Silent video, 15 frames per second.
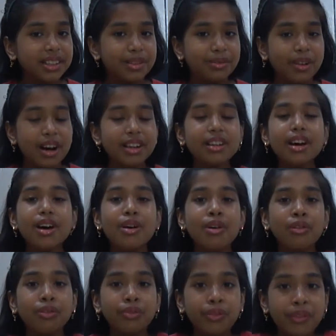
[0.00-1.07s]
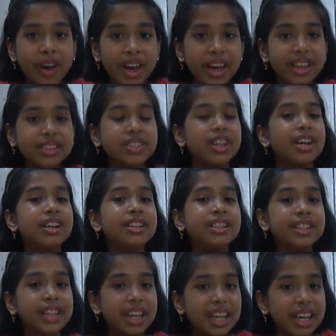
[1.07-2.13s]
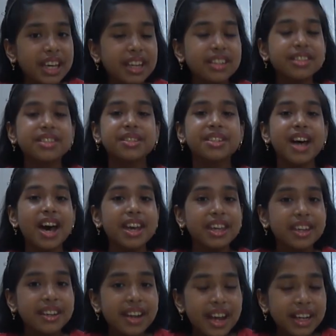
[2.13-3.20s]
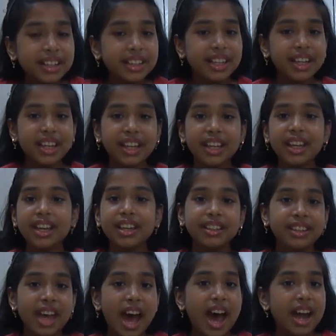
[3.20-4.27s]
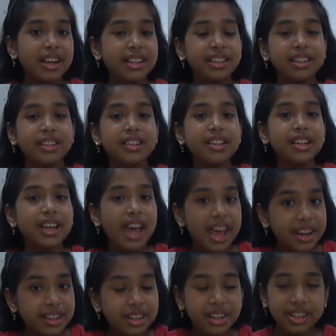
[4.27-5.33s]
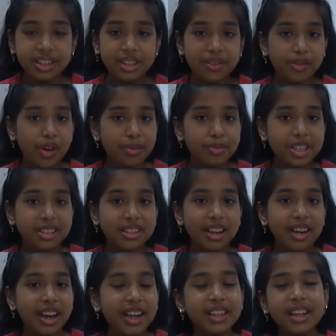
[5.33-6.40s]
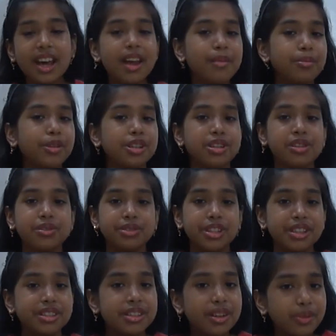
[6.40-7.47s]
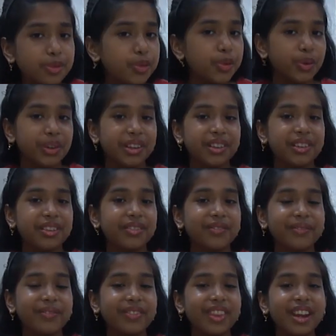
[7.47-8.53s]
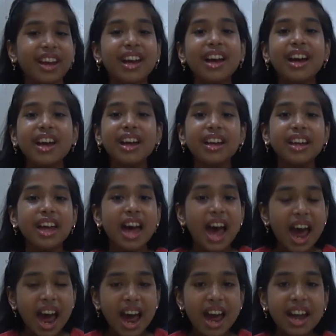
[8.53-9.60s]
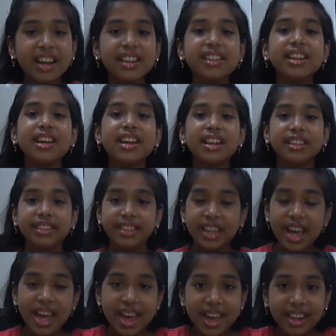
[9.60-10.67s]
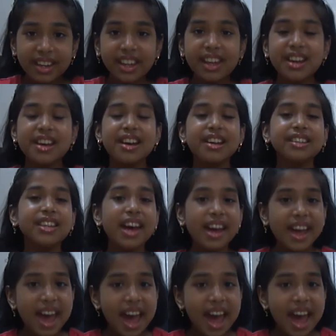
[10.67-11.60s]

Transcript: one which takes directly that energy from the sunlight and produces the food. And then the